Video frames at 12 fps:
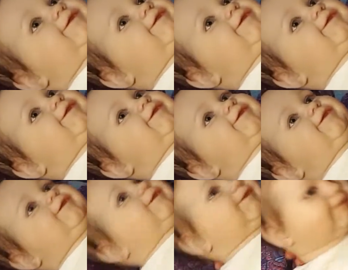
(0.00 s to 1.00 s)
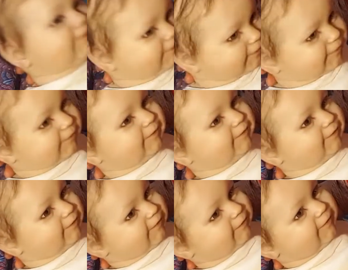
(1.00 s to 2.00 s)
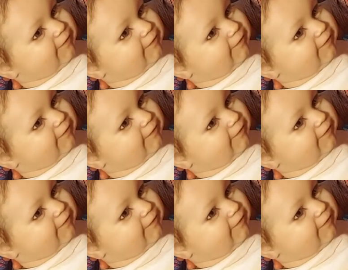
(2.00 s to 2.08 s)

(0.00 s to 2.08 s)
um, kind of realistic